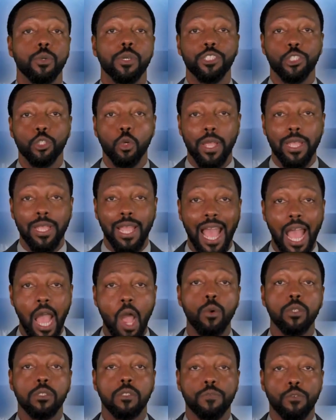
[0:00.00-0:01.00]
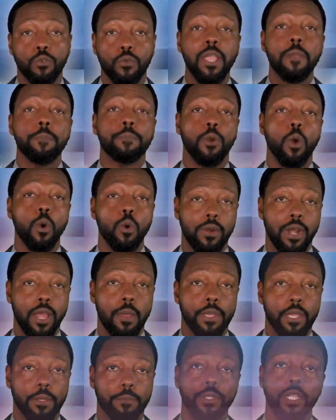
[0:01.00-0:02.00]
to enjoy hours of great
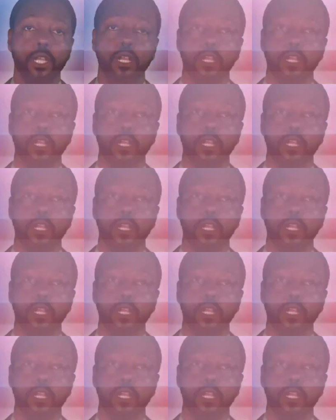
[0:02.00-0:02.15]
programming,